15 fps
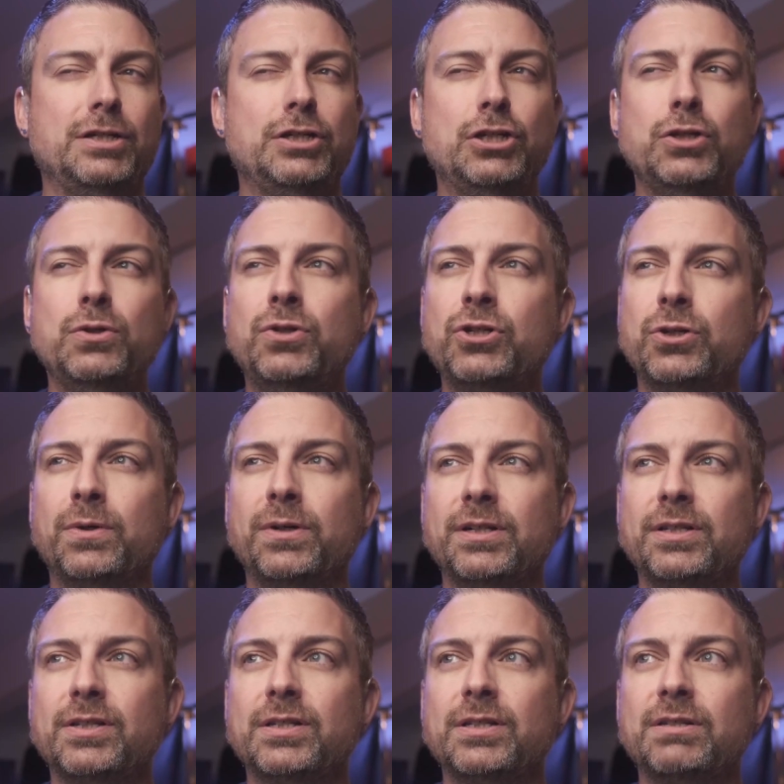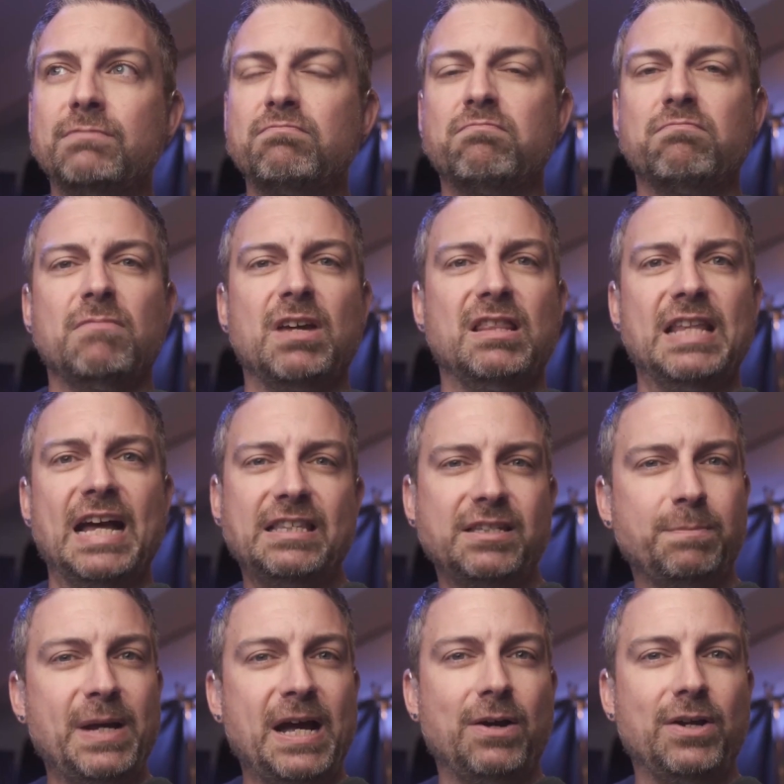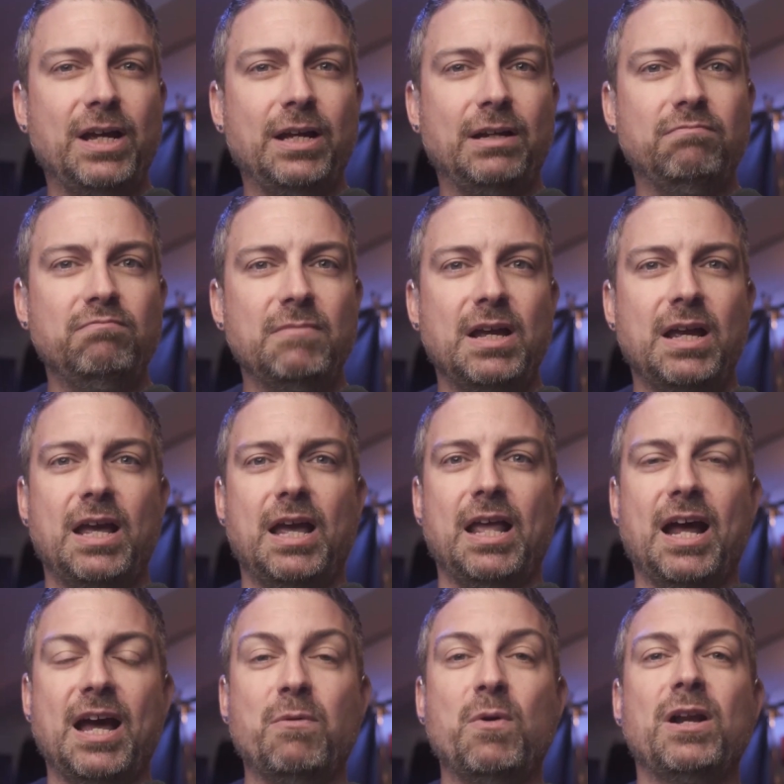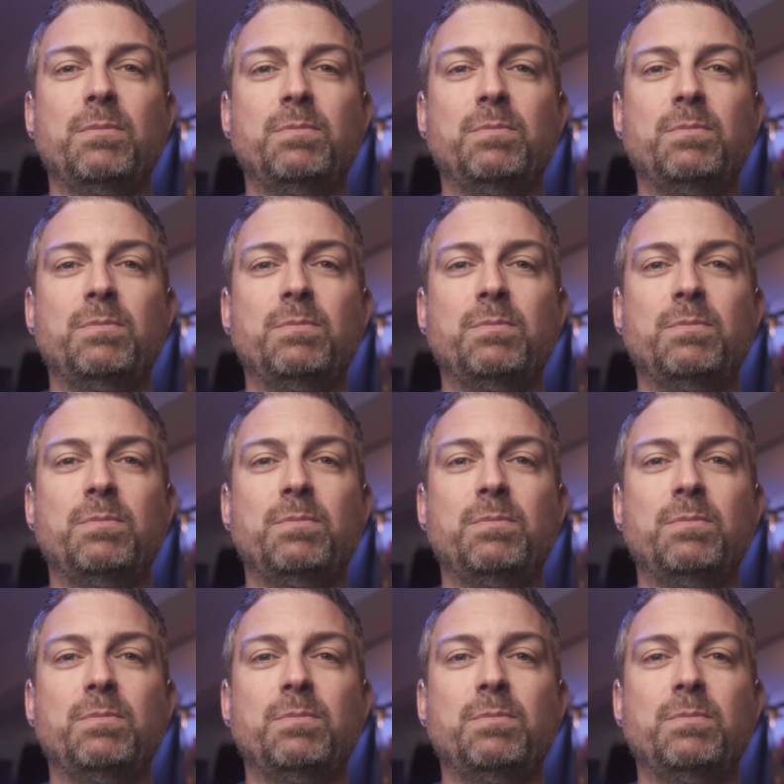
like 2 shorts and that's about it, and I